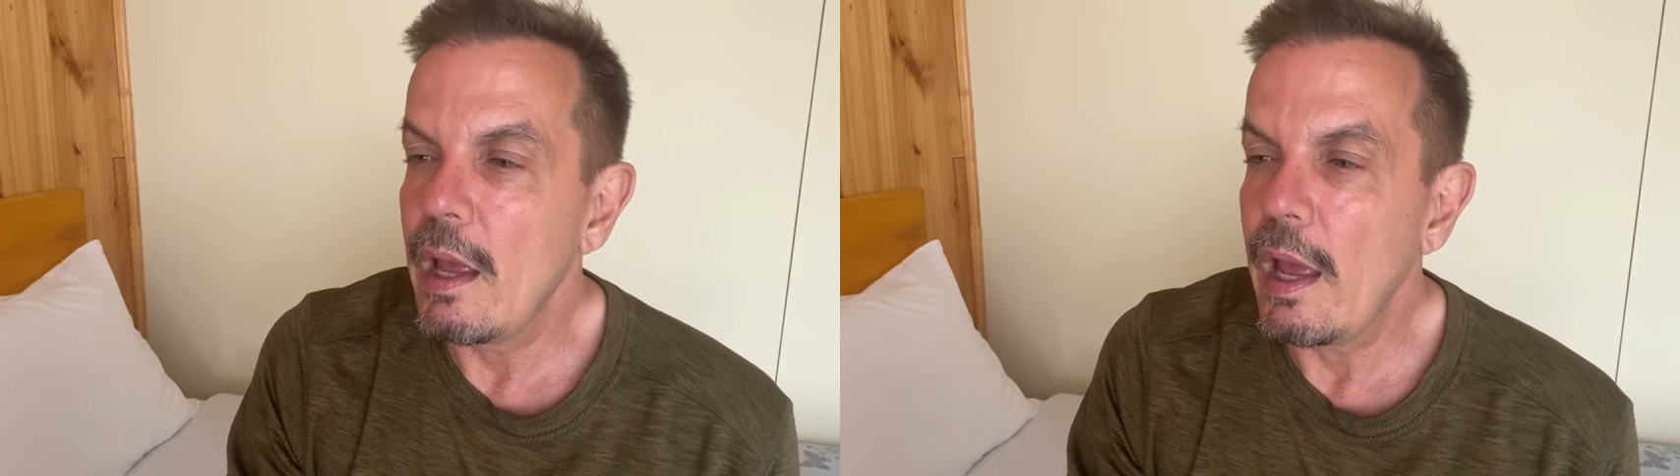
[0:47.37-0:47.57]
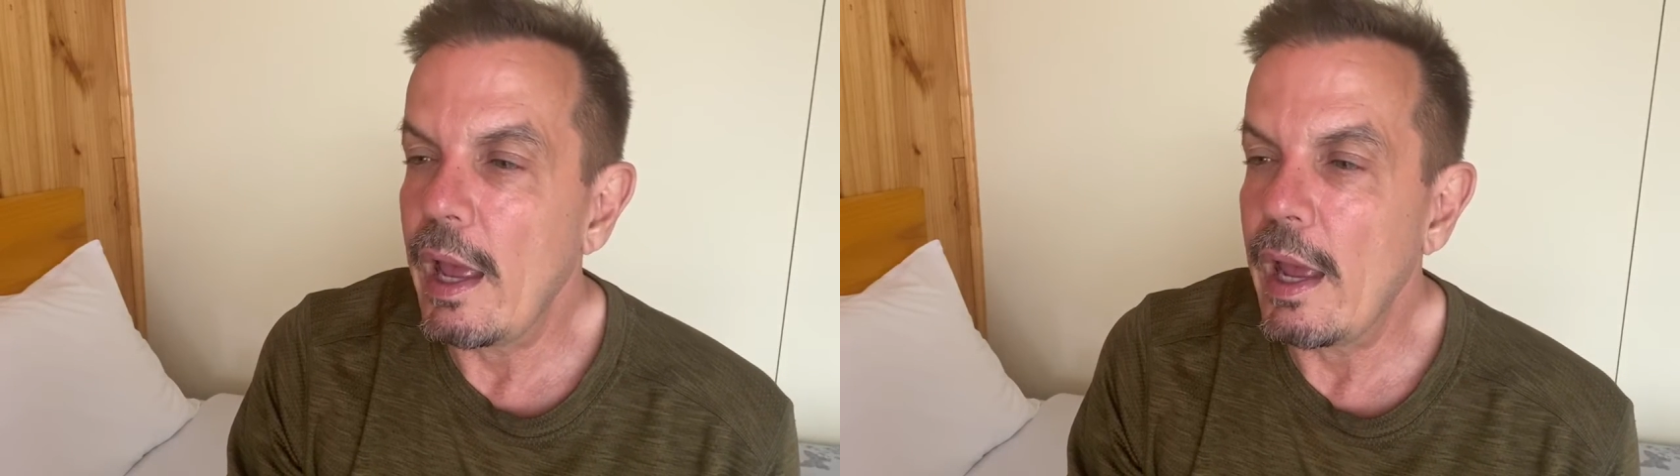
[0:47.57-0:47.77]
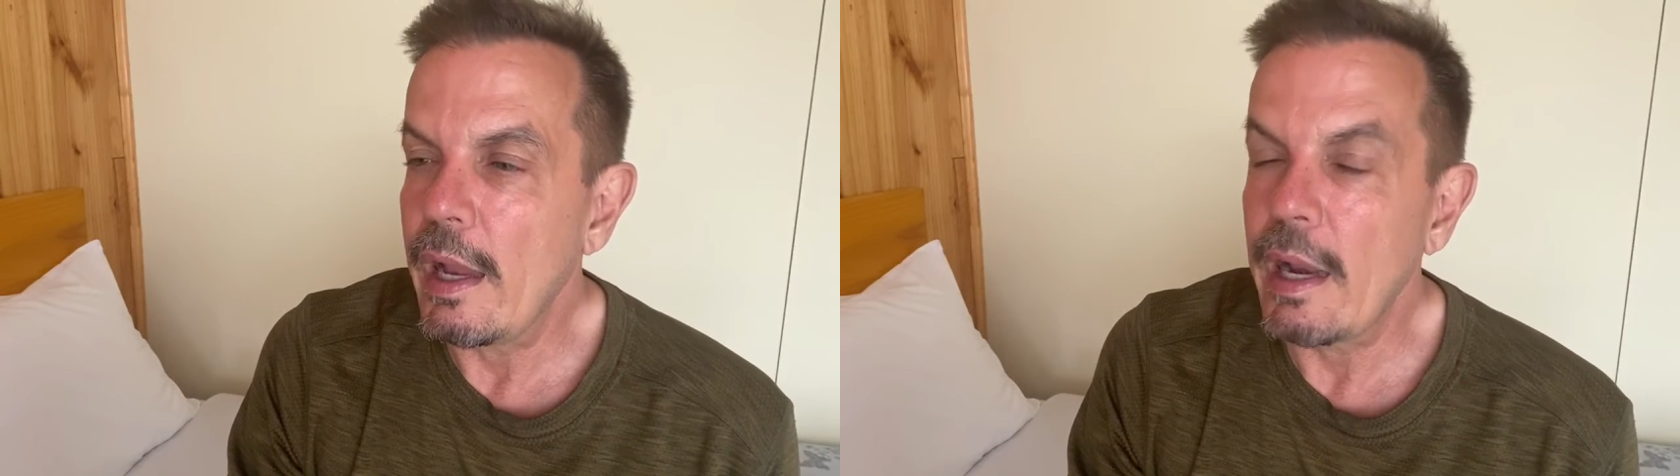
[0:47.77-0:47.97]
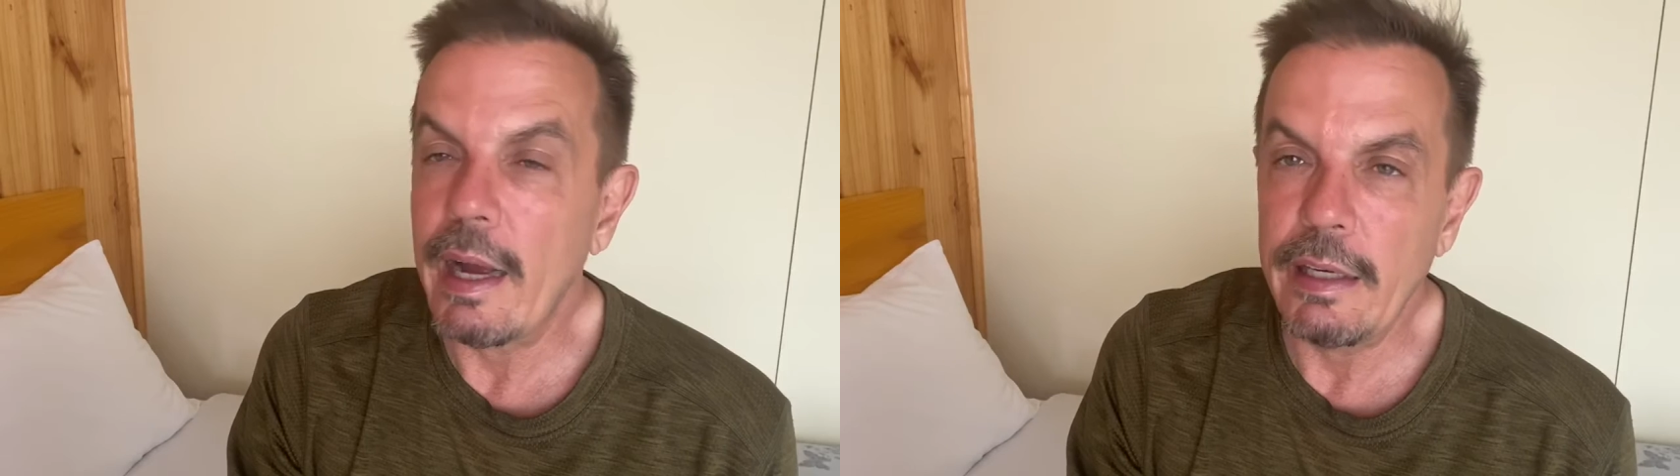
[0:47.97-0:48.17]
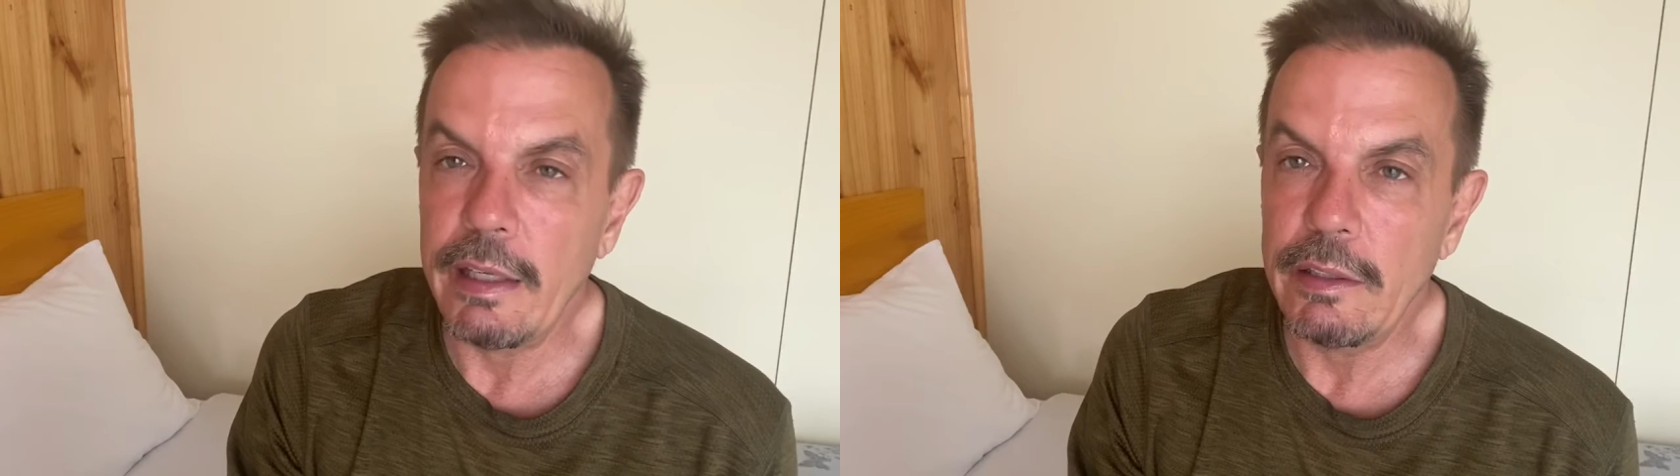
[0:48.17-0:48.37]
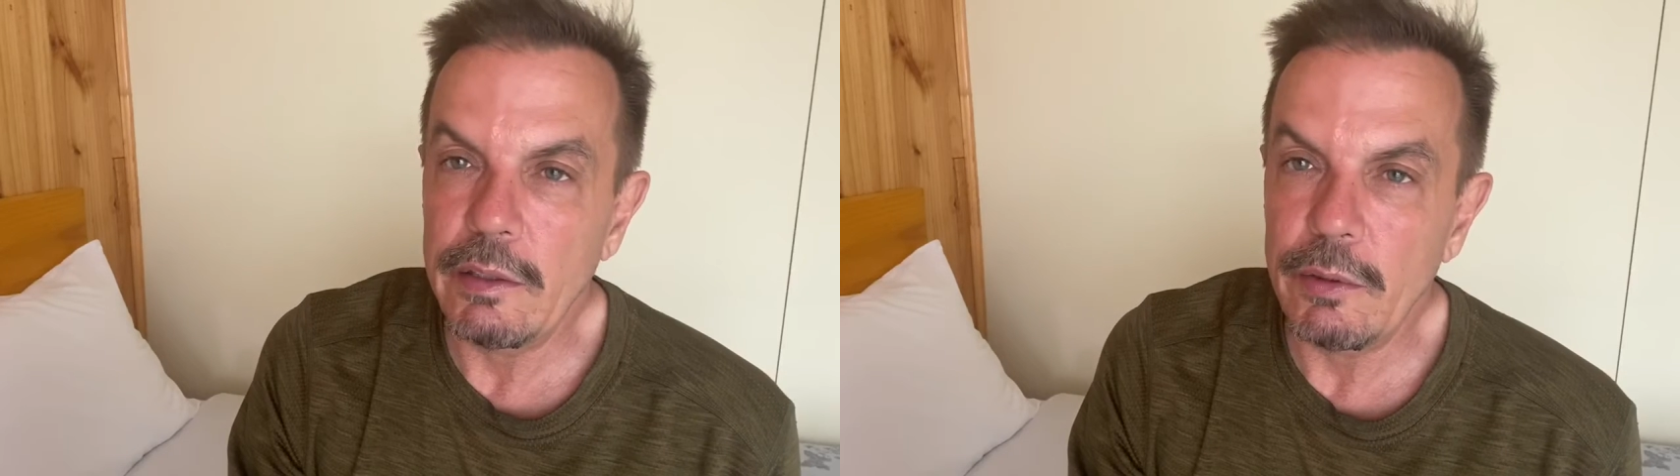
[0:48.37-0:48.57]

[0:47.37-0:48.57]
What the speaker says: And I did